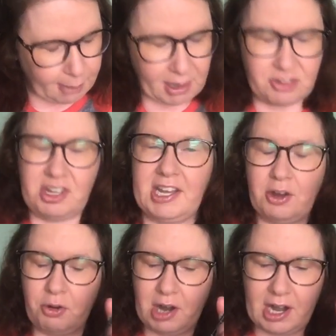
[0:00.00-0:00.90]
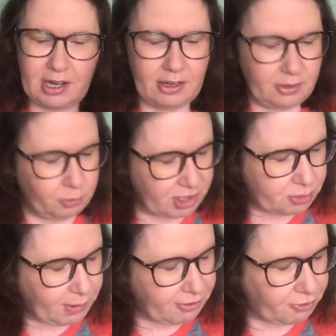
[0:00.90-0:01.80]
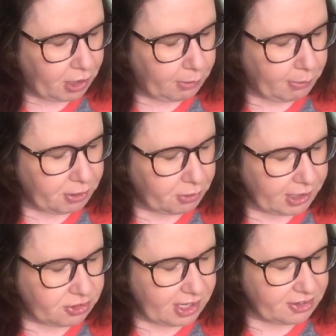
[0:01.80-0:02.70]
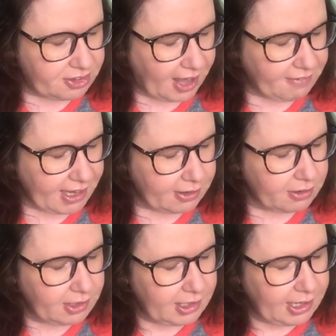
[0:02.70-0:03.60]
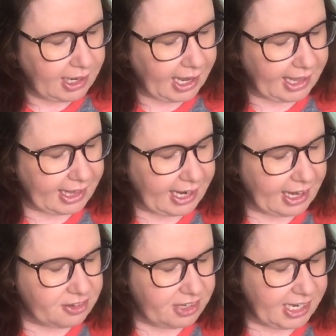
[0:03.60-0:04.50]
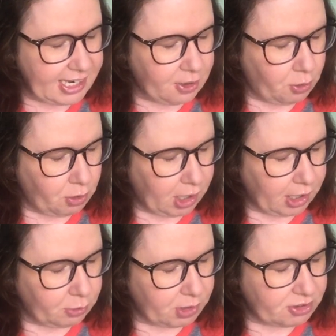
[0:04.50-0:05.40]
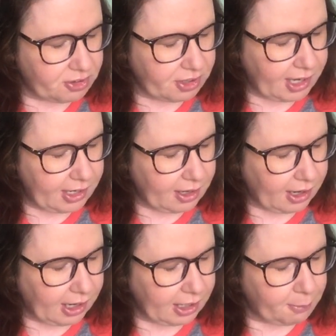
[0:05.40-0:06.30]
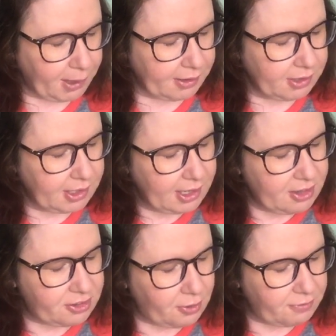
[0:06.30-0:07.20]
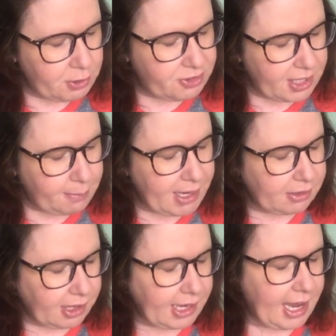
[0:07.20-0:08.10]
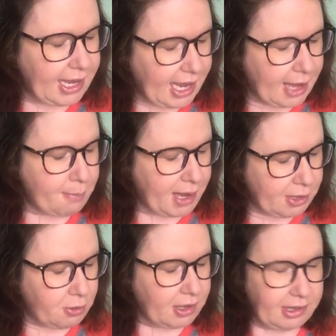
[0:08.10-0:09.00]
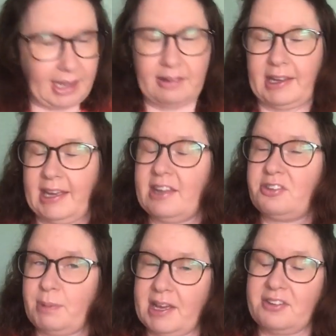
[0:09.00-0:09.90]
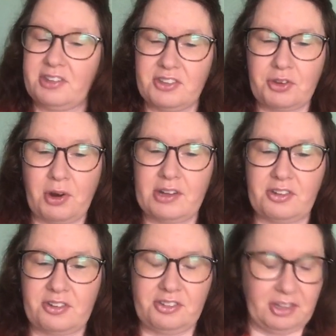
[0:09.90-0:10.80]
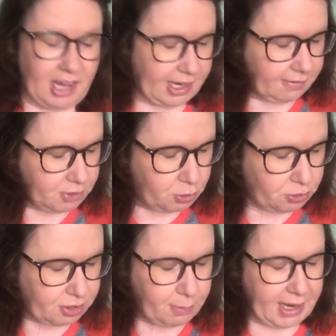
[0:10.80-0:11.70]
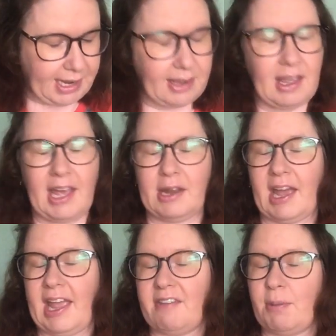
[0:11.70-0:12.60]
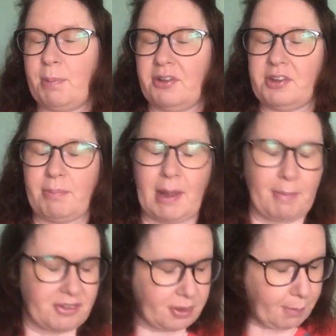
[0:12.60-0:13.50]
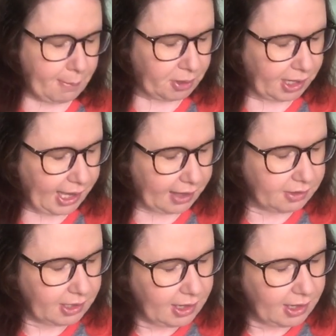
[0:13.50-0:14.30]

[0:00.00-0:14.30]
A G chord, which before we were doing G7, and then a D chord, which is kind of hard. But so if you see me looking at my ukulele, it's because these chords are still kind of new to me and I haven't built up that muscle memory yet.